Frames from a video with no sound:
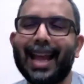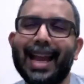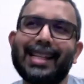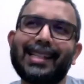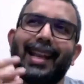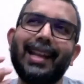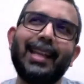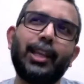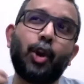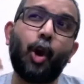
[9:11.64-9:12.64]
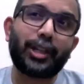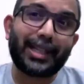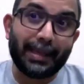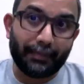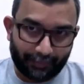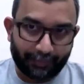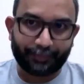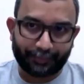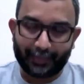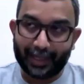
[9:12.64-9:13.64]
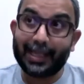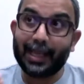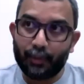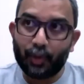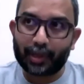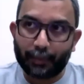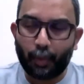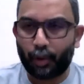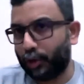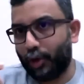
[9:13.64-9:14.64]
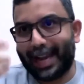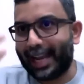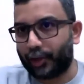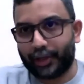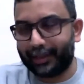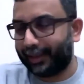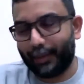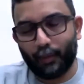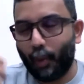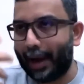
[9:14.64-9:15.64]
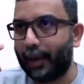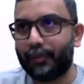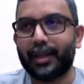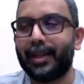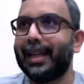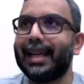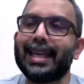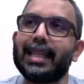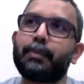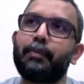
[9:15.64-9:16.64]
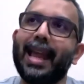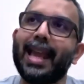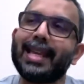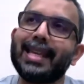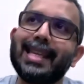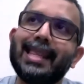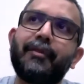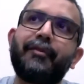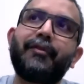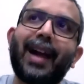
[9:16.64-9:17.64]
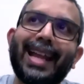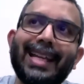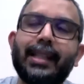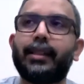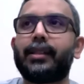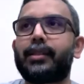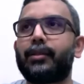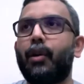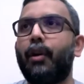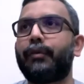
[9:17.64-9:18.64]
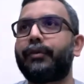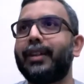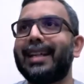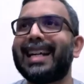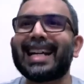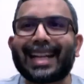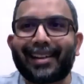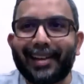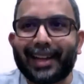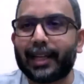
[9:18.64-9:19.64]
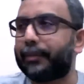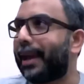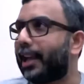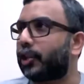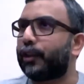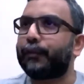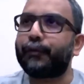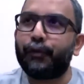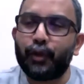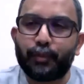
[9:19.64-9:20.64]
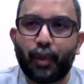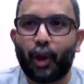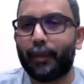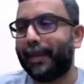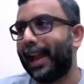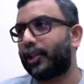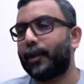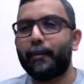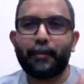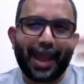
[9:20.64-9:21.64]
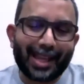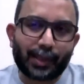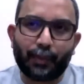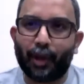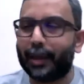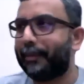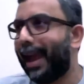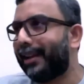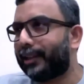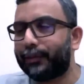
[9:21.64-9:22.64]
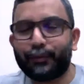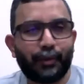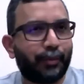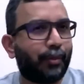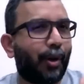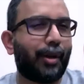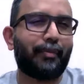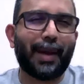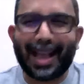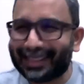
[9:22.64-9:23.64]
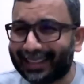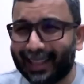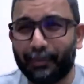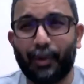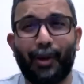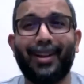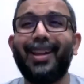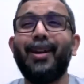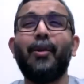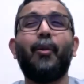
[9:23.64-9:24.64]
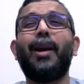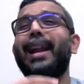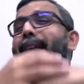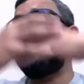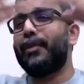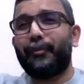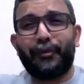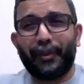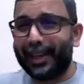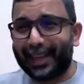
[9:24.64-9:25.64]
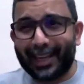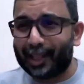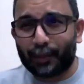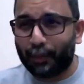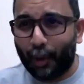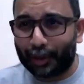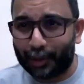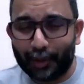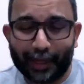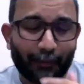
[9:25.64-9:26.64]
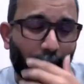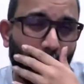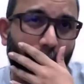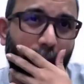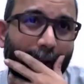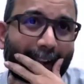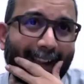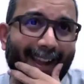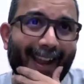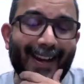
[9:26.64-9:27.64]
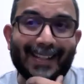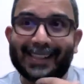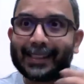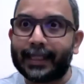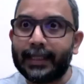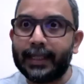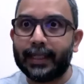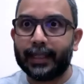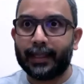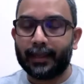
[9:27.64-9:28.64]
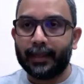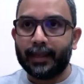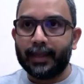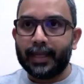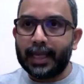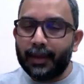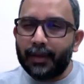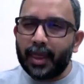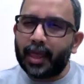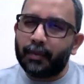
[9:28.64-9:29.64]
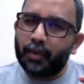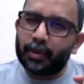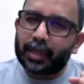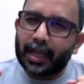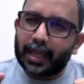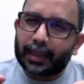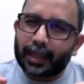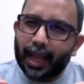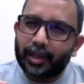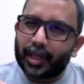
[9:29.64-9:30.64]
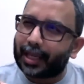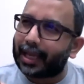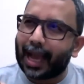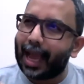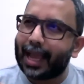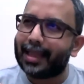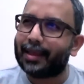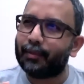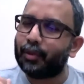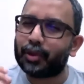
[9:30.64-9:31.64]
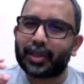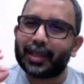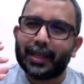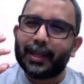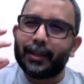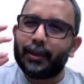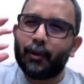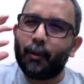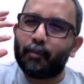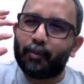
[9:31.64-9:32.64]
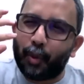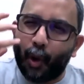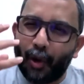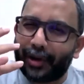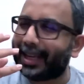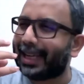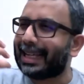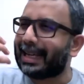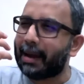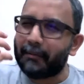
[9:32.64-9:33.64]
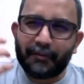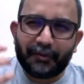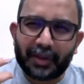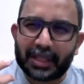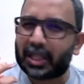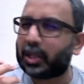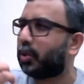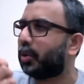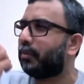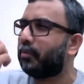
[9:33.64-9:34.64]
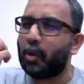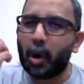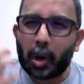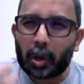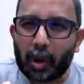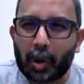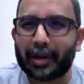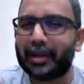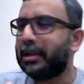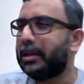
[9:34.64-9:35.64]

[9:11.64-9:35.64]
and suddenly your team, the team you support, your national team, whatever, is playing in the finals of a cricket match, a football match, a baseball, American football, basketball, whatever freaking sport you're involved in. And suddenly, even the most lethargic guy, the most, boring, comfort zone, moron,